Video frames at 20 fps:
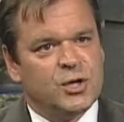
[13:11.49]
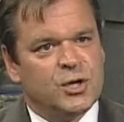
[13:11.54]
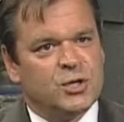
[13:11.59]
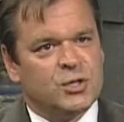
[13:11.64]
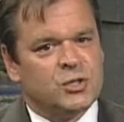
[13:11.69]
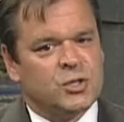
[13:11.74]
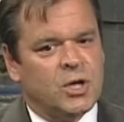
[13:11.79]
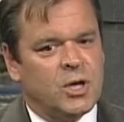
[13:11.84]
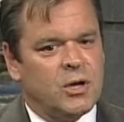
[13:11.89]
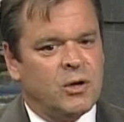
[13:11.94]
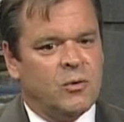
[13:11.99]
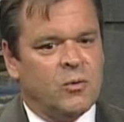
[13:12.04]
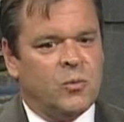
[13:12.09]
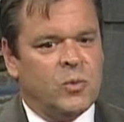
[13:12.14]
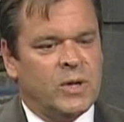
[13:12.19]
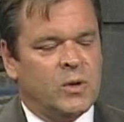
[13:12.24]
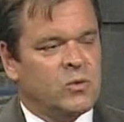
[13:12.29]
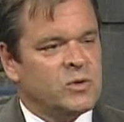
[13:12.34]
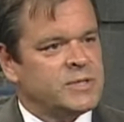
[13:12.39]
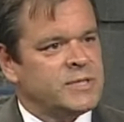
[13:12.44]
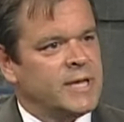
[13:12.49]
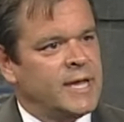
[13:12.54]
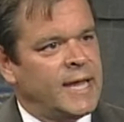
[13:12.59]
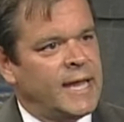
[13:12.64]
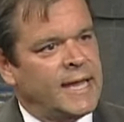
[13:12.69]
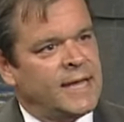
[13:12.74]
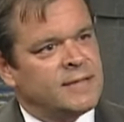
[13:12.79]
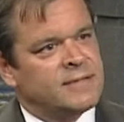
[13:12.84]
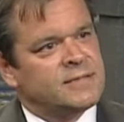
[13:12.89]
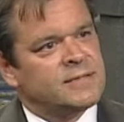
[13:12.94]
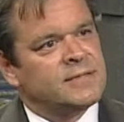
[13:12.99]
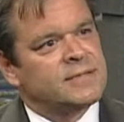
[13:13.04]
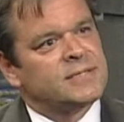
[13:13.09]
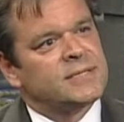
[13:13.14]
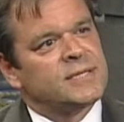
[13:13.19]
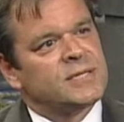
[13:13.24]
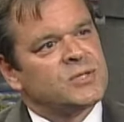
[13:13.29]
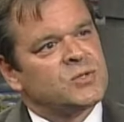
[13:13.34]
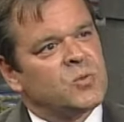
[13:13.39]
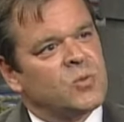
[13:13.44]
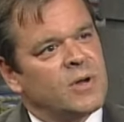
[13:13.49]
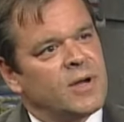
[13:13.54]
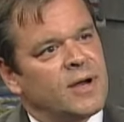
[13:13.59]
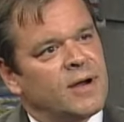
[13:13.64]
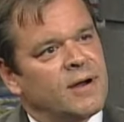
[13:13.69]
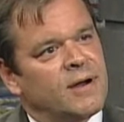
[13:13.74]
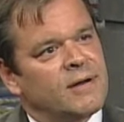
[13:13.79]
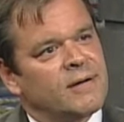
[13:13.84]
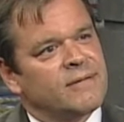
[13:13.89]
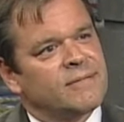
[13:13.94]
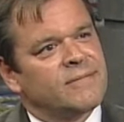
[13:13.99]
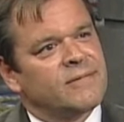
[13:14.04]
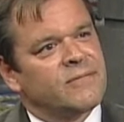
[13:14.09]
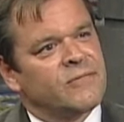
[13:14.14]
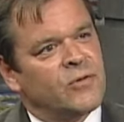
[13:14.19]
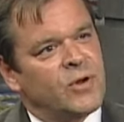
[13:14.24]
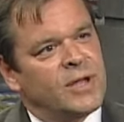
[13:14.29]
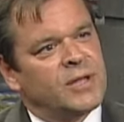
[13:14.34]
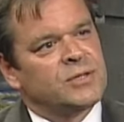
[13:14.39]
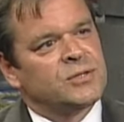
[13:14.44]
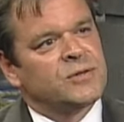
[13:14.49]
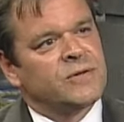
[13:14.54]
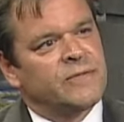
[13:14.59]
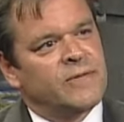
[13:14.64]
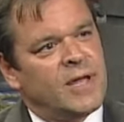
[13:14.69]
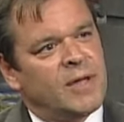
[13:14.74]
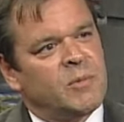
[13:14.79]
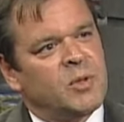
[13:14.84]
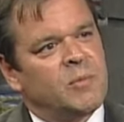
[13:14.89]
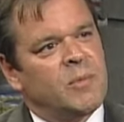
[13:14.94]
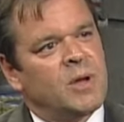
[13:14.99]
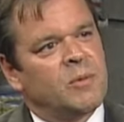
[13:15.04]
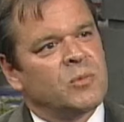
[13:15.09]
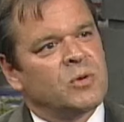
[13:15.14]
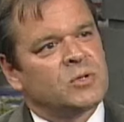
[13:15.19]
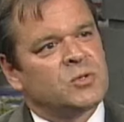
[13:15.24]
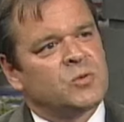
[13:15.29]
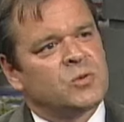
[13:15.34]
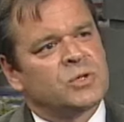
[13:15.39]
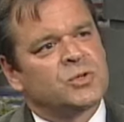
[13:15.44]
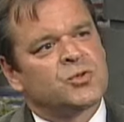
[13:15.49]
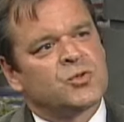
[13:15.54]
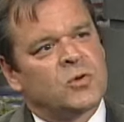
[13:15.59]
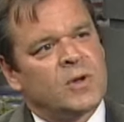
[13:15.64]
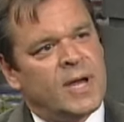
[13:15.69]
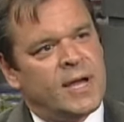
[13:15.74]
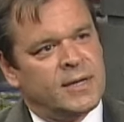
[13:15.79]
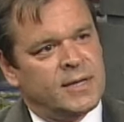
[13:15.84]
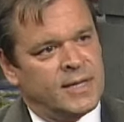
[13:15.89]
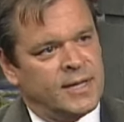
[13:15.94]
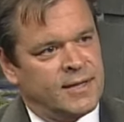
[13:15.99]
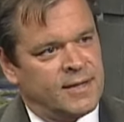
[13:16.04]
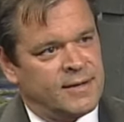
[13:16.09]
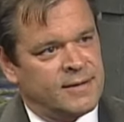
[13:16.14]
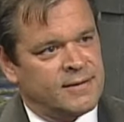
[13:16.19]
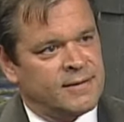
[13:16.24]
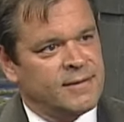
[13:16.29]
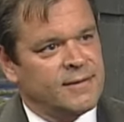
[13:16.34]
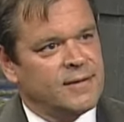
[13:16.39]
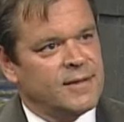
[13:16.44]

So we were seeing instances where friends or family members would try to get